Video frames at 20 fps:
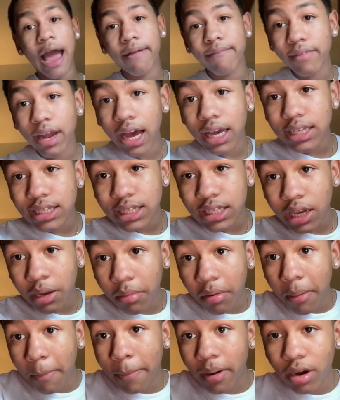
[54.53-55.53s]
Uh, seen them
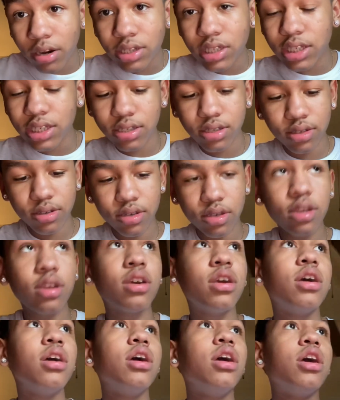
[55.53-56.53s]
in person.
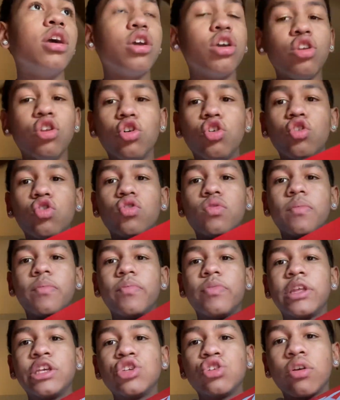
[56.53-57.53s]
You know,
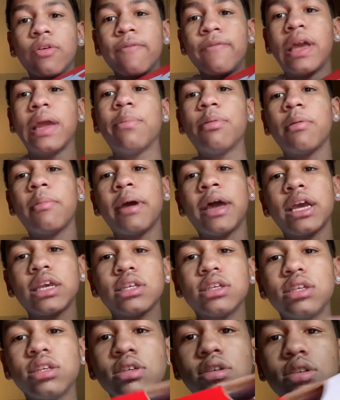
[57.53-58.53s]
these are Vapor
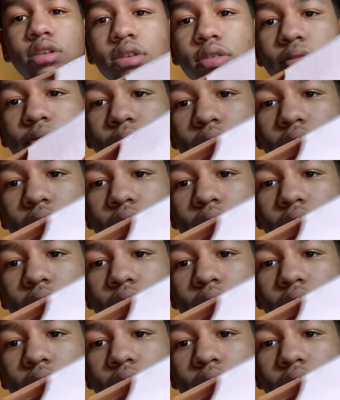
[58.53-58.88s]
Maxes for